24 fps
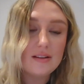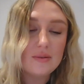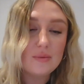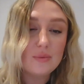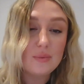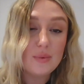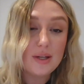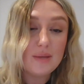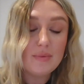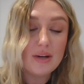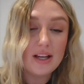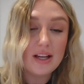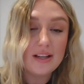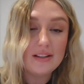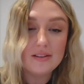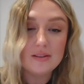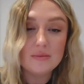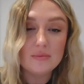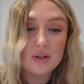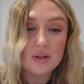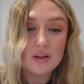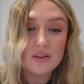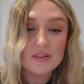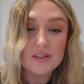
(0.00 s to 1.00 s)
We played
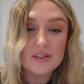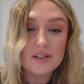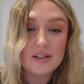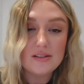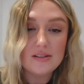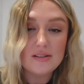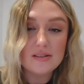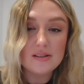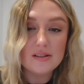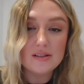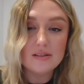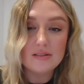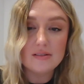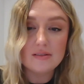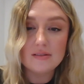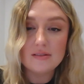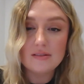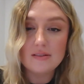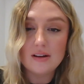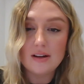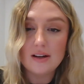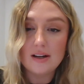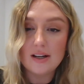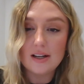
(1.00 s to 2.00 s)
them last season.
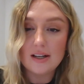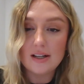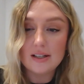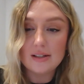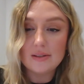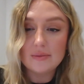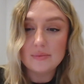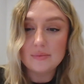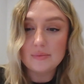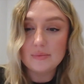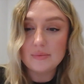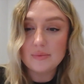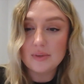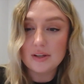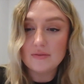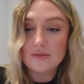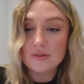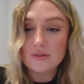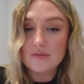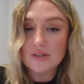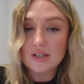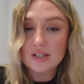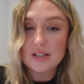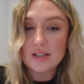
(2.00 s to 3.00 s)
They've
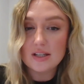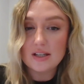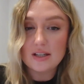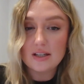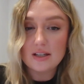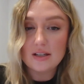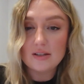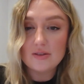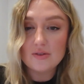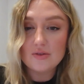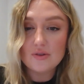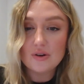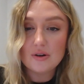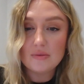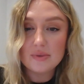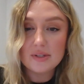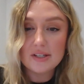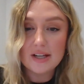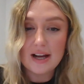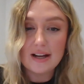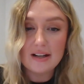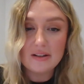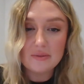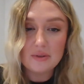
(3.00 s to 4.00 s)
obviously dropped
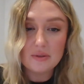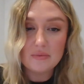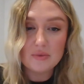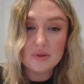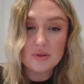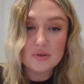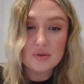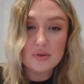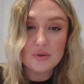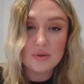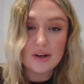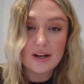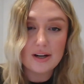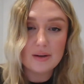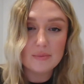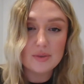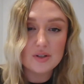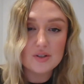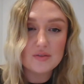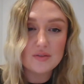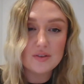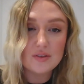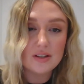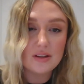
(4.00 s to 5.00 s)
down. I'm not sure how
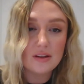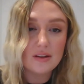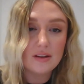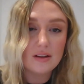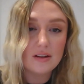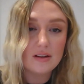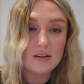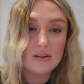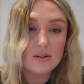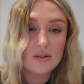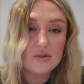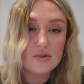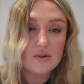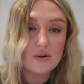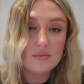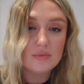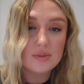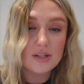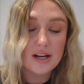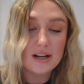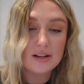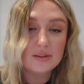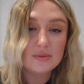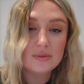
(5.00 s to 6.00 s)
much further they're going to drop
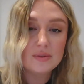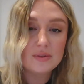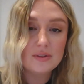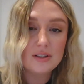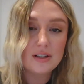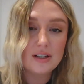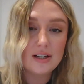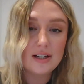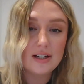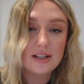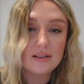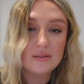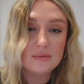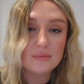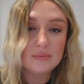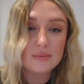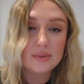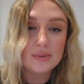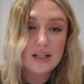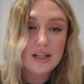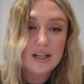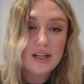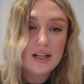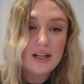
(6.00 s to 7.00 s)
down.
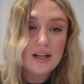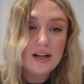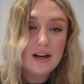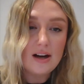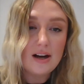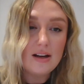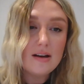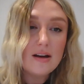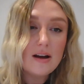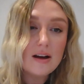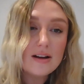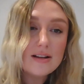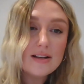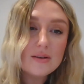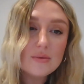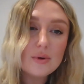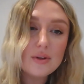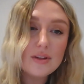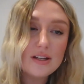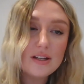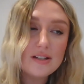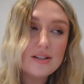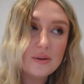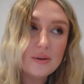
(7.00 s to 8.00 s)
I like what
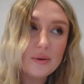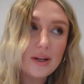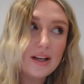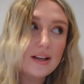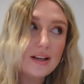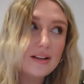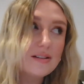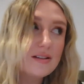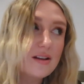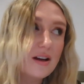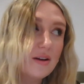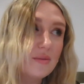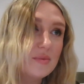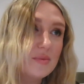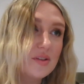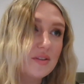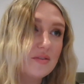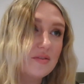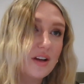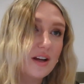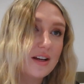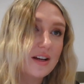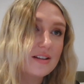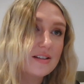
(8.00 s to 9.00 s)
they're doing in terms
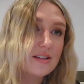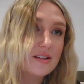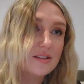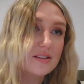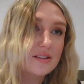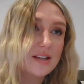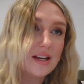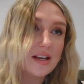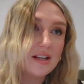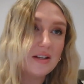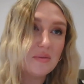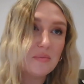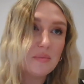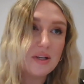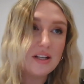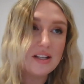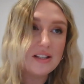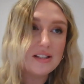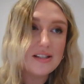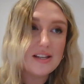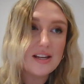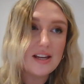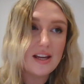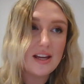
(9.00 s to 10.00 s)
of like
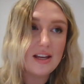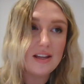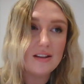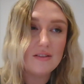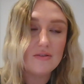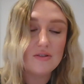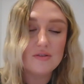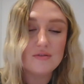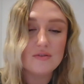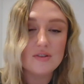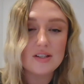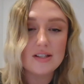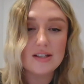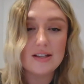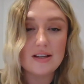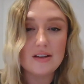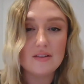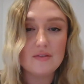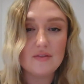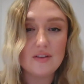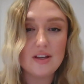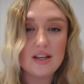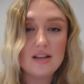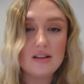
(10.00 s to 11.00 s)
sustainability. They're obviously a
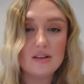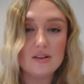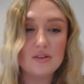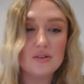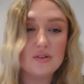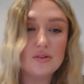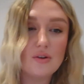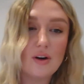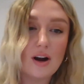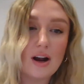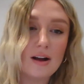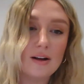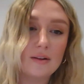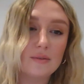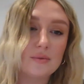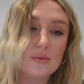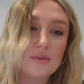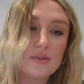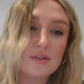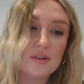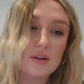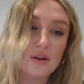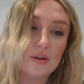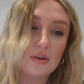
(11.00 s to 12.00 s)
vegan ground,
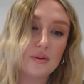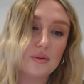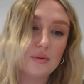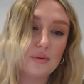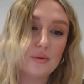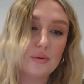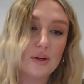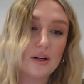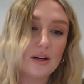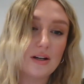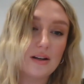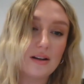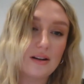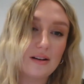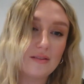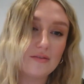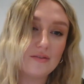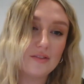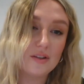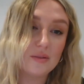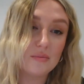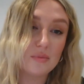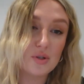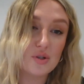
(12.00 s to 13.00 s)
so
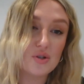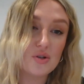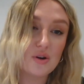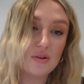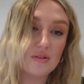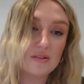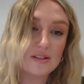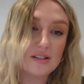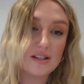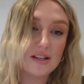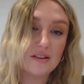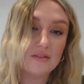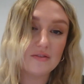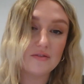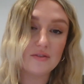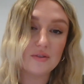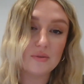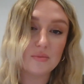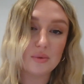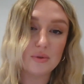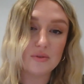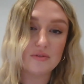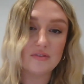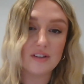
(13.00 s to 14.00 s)
for the majority of
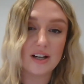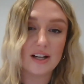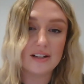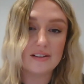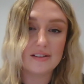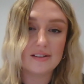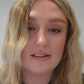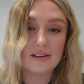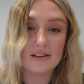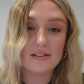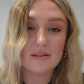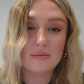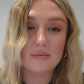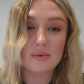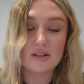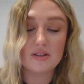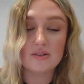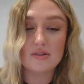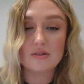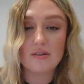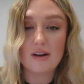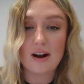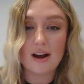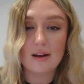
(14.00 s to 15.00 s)
football fans, that's a bit
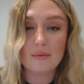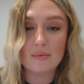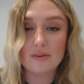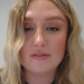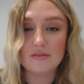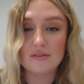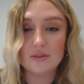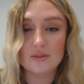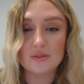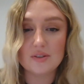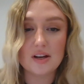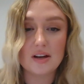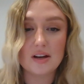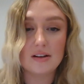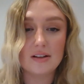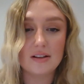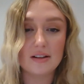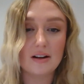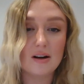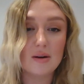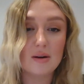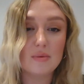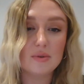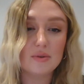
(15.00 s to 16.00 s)
crap if you're turning
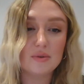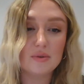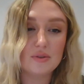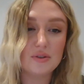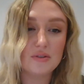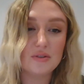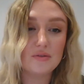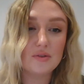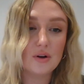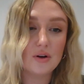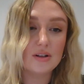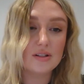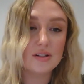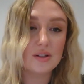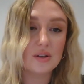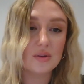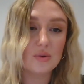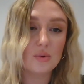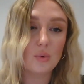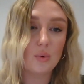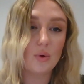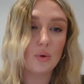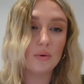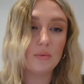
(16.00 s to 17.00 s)
up and all you've got is a
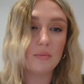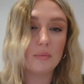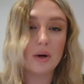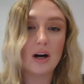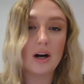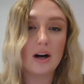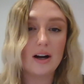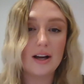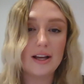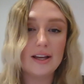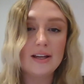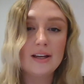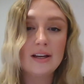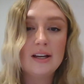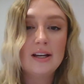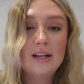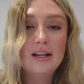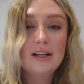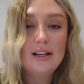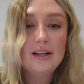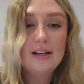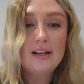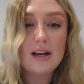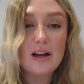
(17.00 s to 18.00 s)
corn pie.
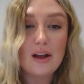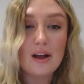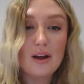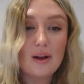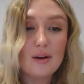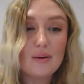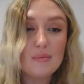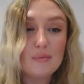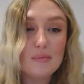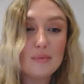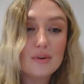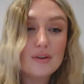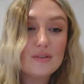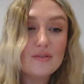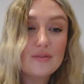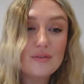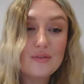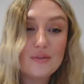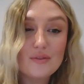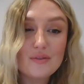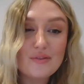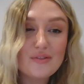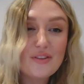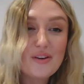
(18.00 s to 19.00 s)

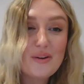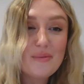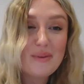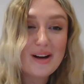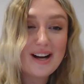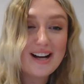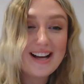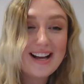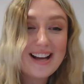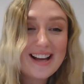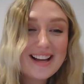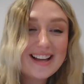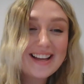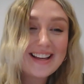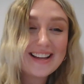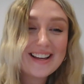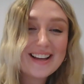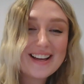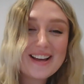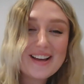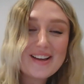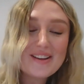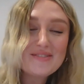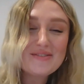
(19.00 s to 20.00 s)
For
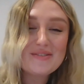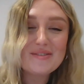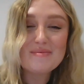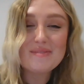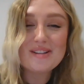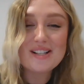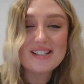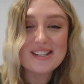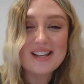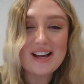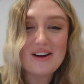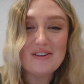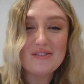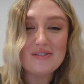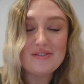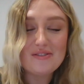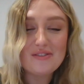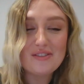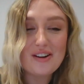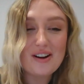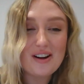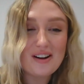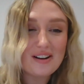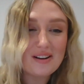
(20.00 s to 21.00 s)
myself,
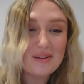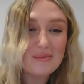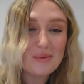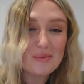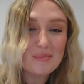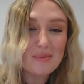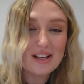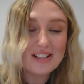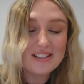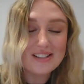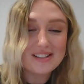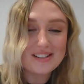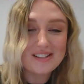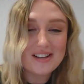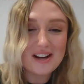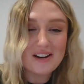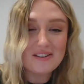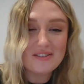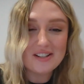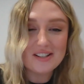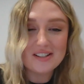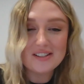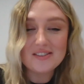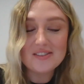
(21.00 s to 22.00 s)
I'm a
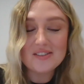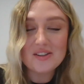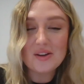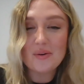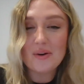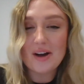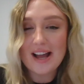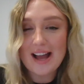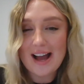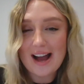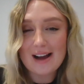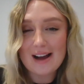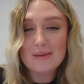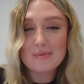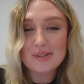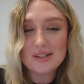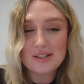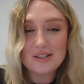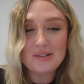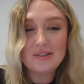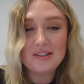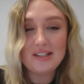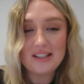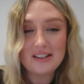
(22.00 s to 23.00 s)
pescatarian, so I
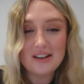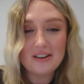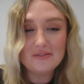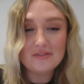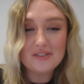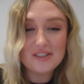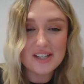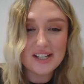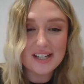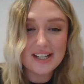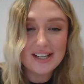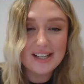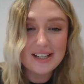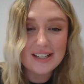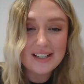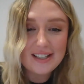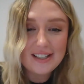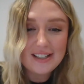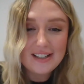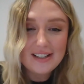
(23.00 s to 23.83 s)
absolutely loved it.